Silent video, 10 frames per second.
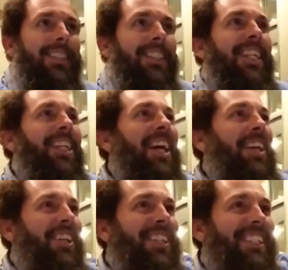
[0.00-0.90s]
See you
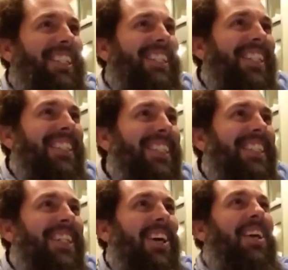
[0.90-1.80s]
later.
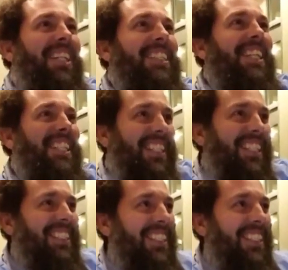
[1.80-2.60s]
Okay, see ya.